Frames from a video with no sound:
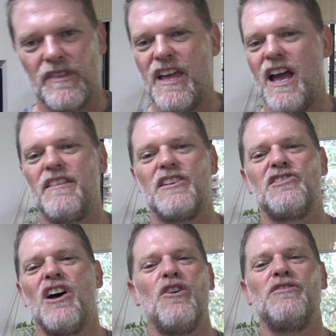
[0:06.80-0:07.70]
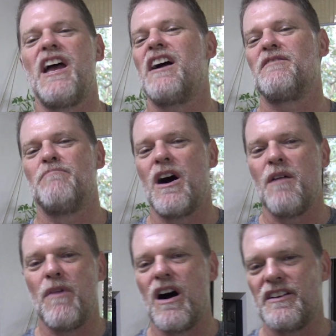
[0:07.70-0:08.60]
Now there's no doubt in my
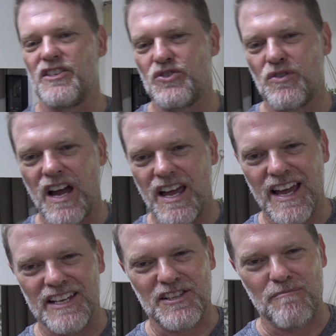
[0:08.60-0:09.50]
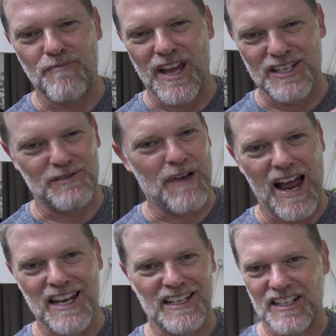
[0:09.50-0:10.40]
mind Australia has the best
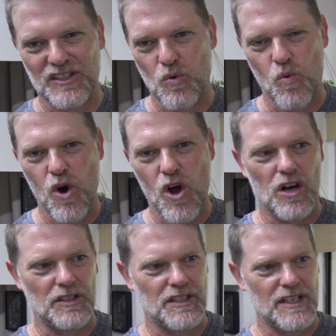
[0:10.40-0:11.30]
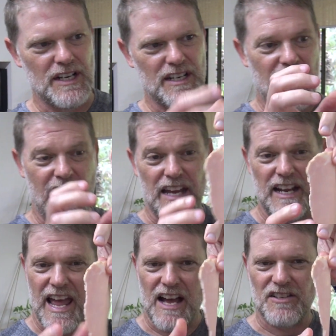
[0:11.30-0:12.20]
bacon in the world and
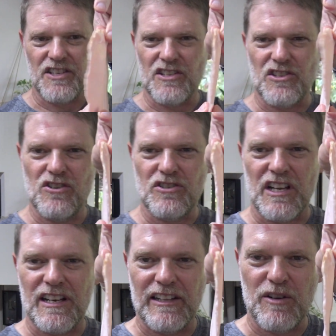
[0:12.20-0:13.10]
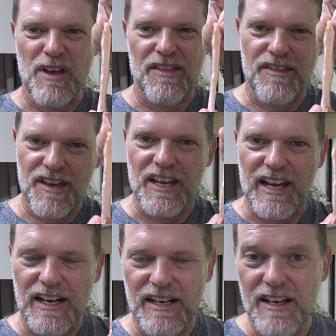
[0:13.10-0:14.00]
ours is usually a little bit
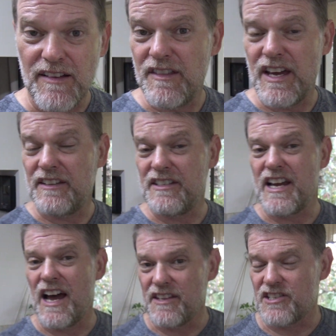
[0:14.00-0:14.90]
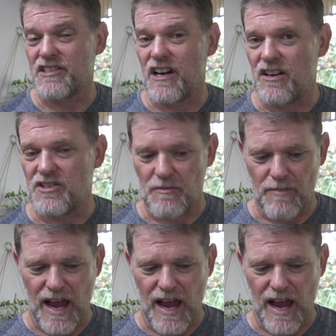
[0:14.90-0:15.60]
thicker than the other styles of